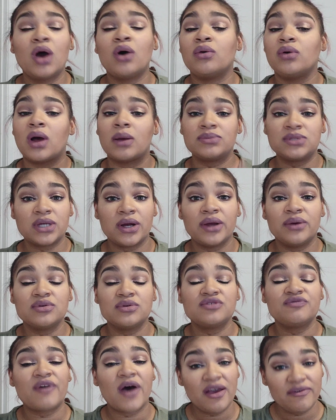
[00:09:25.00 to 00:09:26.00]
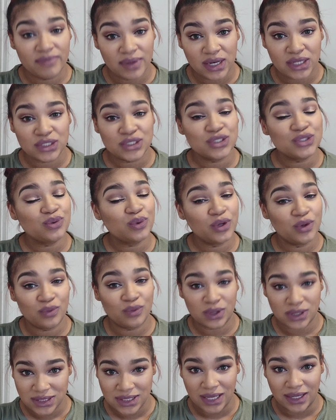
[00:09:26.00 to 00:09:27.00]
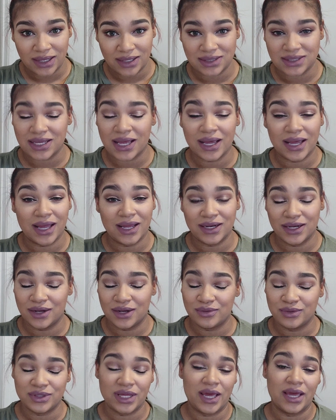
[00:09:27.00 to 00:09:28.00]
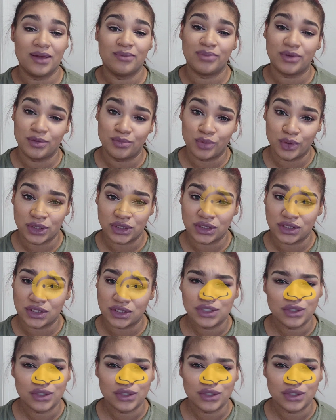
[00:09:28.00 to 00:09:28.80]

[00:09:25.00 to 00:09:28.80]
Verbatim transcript: No, I'm sorry, it was five minutes, 21 seconds. I got done with the A&P portion.